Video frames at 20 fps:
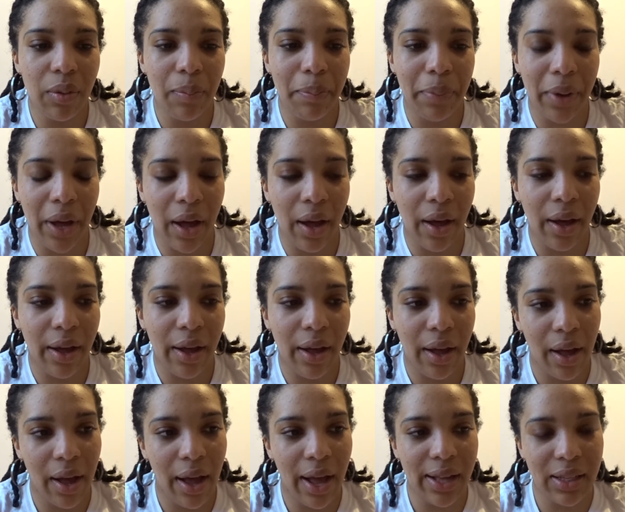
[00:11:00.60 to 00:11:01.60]
but
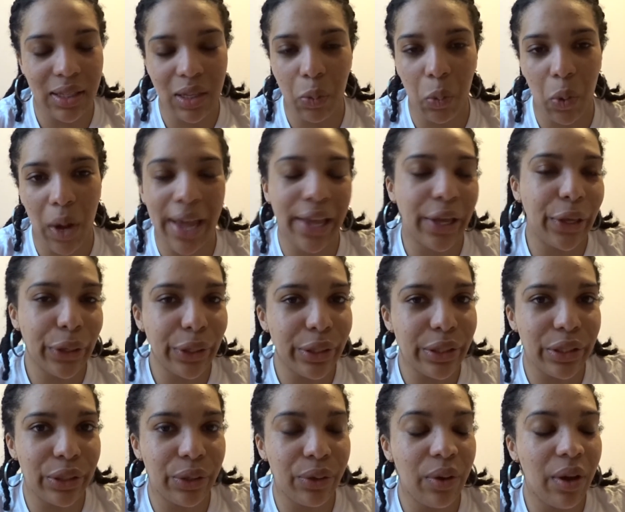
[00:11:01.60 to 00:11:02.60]
I did what I could
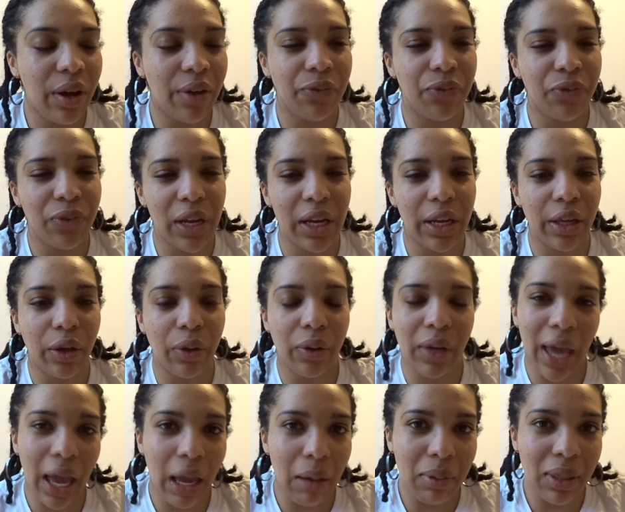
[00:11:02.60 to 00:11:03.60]
do, and feeling
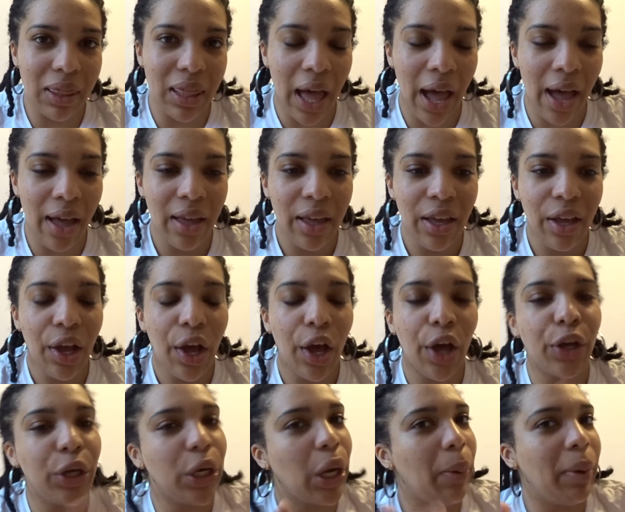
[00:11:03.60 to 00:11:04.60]
okay with that,
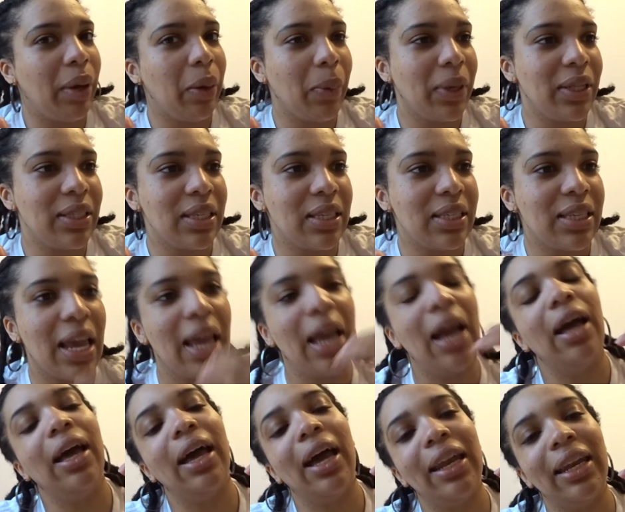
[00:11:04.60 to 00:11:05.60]
and knowing when to say,
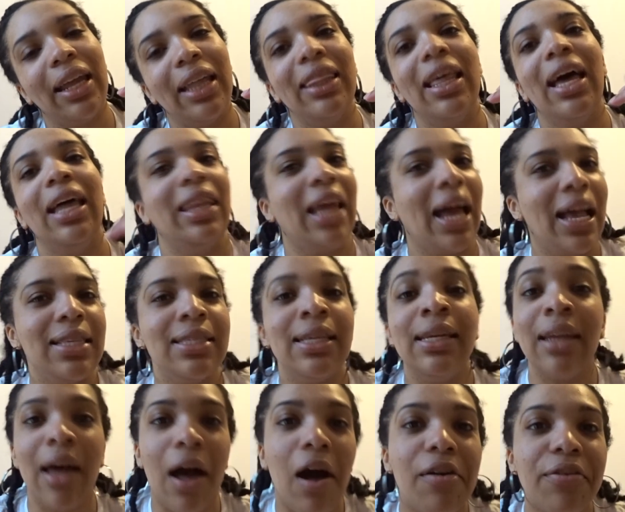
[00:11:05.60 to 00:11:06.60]
and that is
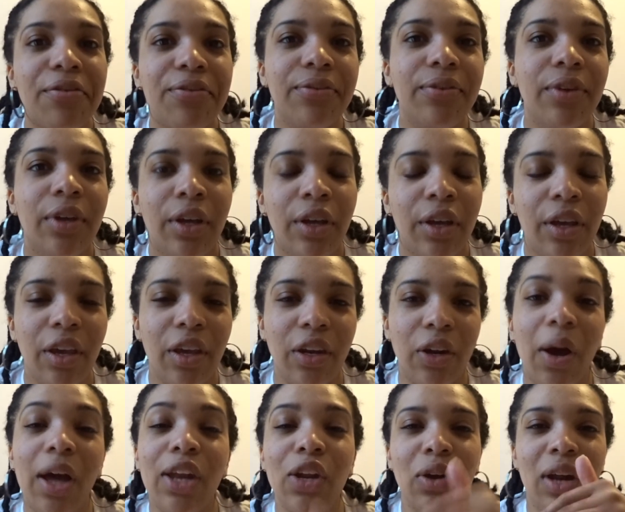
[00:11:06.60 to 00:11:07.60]
enough. You know,
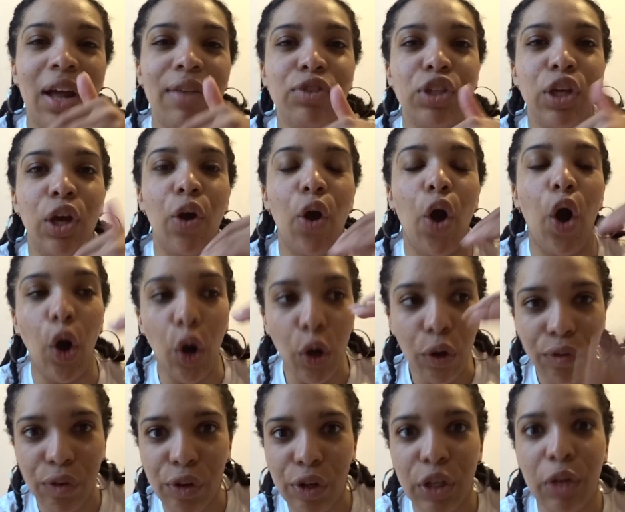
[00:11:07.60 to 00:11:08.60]
I don't have to go
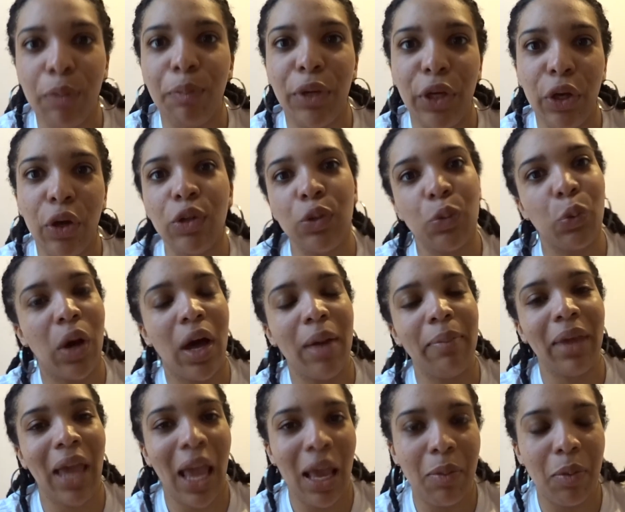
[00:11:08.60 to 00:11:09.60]
over and beyond what I'm
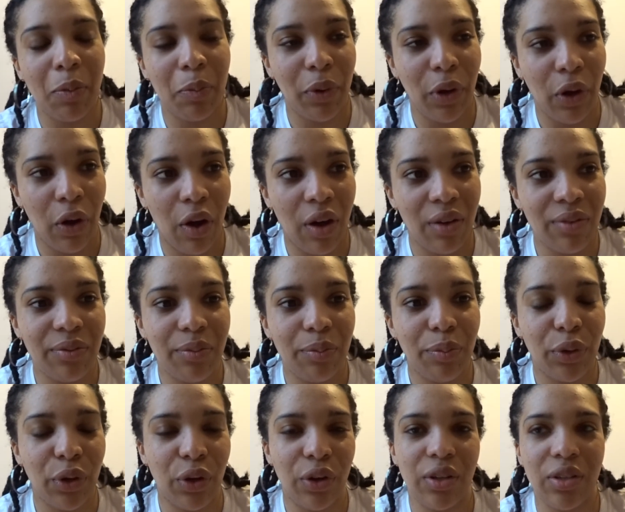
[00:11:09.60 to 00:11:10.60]
capable of,
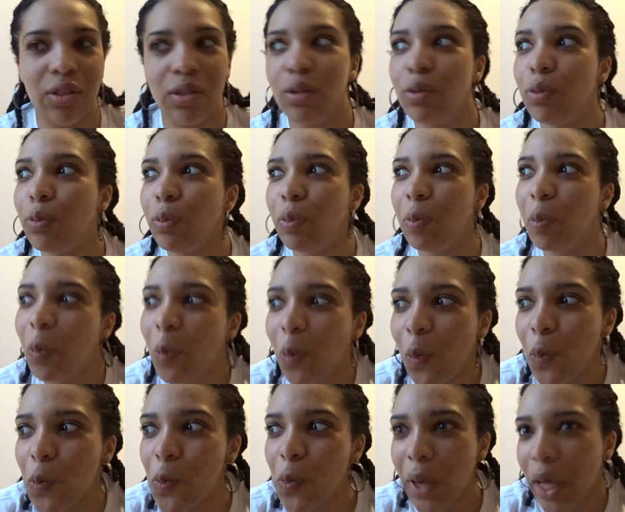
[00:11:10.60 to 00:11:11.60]
because
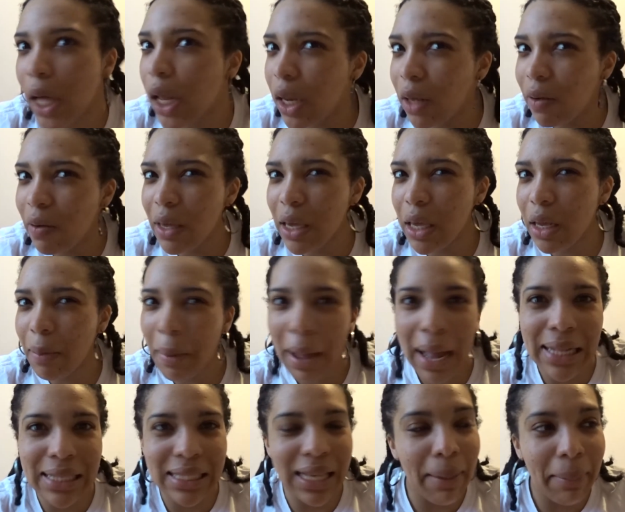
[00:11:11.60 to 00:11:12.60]
we are living in a
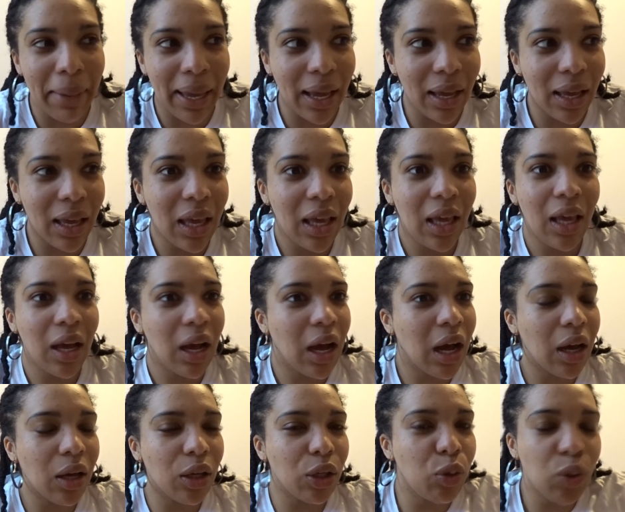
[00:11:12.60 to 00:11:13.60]
pandemic.
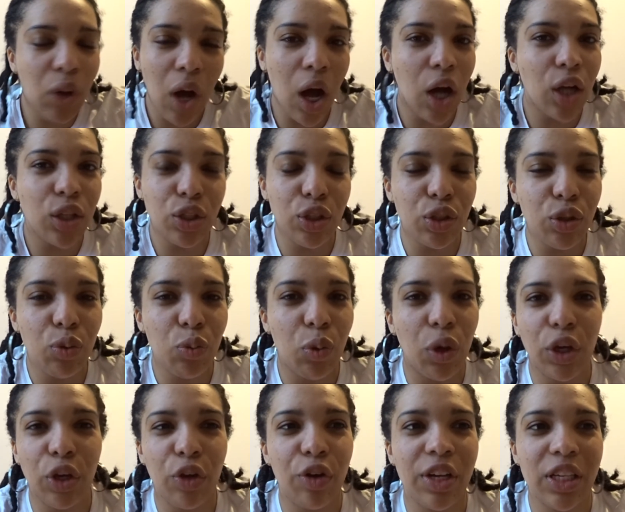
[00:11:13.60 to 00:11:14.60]
You can't do
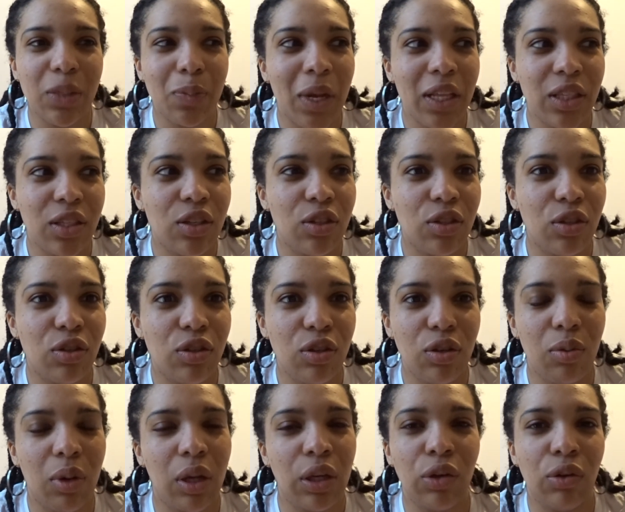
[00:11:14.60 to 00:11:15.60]
what you're expected to do
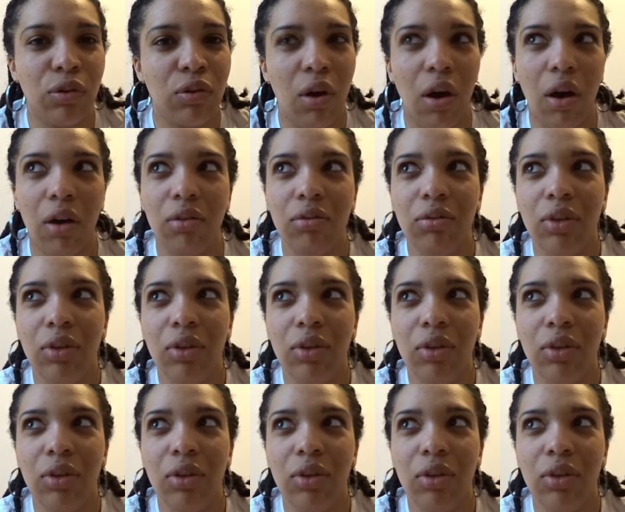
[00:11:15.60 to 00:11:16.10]
when you're not.